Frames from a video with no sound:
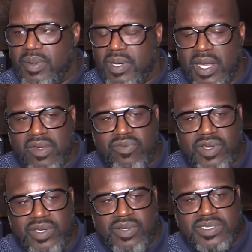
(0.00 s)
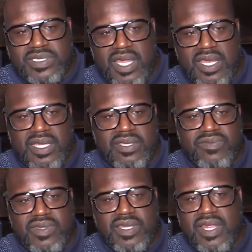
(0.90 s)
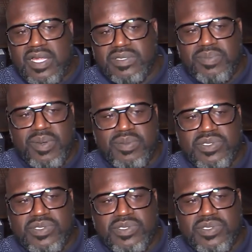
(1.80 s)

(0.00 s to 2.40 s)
Like if we do a set and there's 50,000 people